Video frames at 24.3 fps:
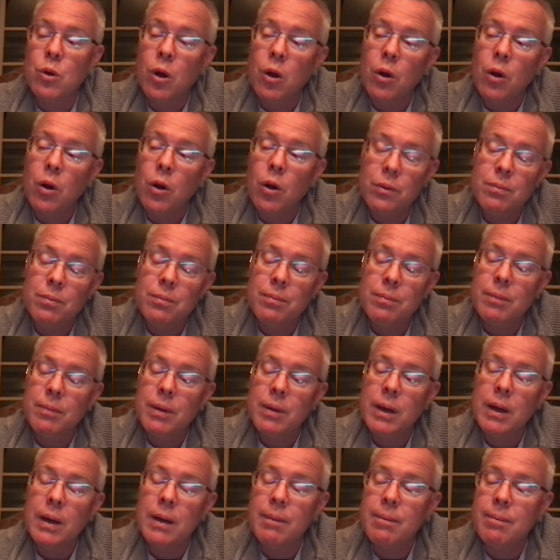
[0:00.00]
called,
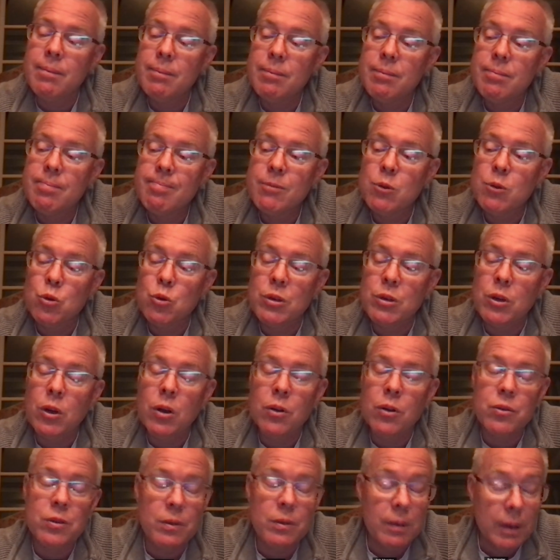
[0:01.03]
who's in
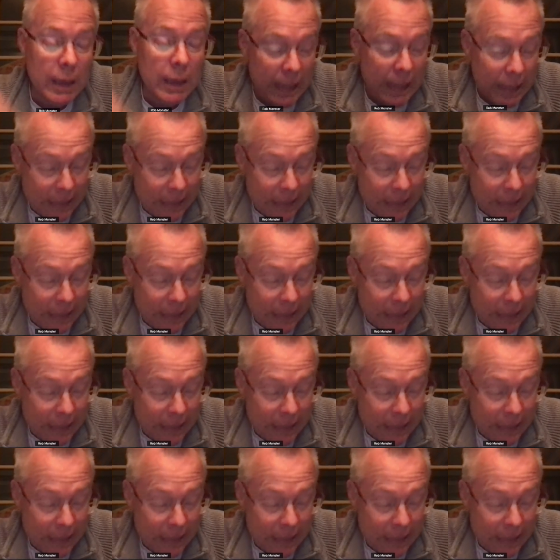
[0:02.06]
Austin